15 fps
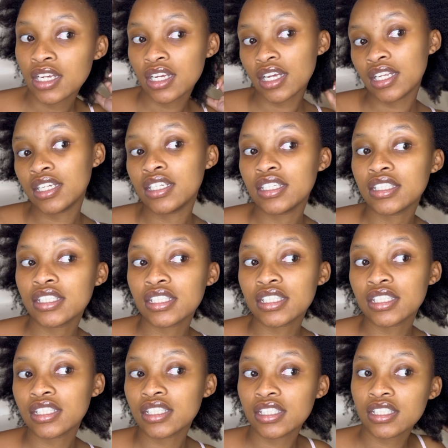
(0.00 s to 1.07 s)
Unless
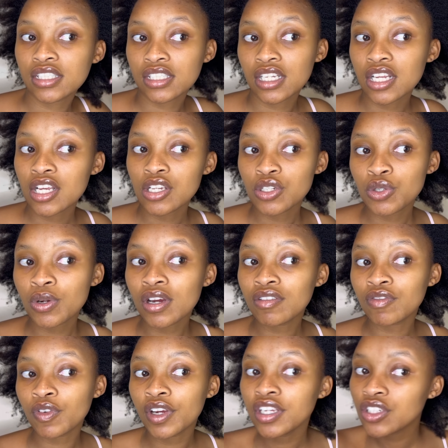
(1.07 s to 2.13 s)
to
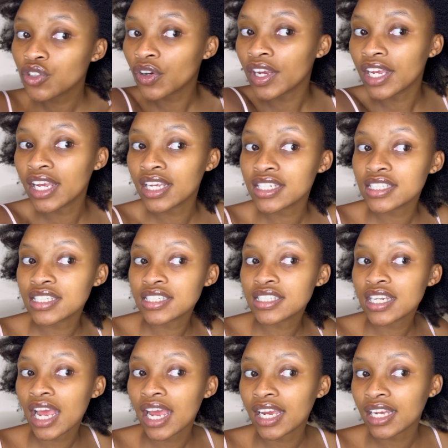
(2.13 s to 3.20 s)
avoid your hair
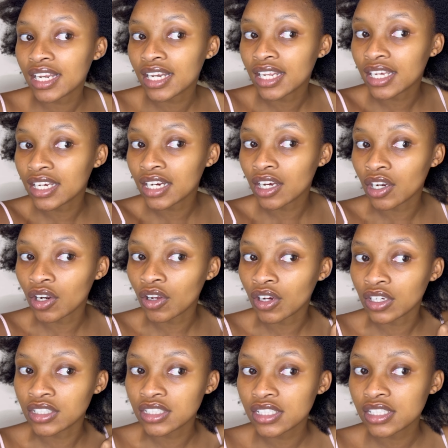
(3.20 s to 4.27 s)
tangling a
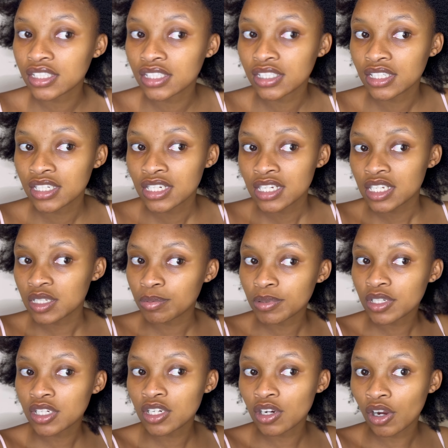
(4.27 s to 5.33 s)
lot
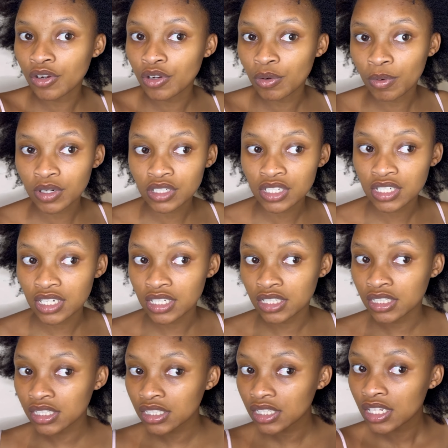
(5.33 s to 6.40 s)
especially on your wash
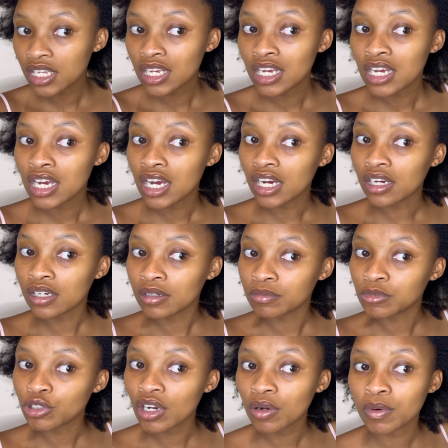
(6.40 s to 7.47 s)
days um, try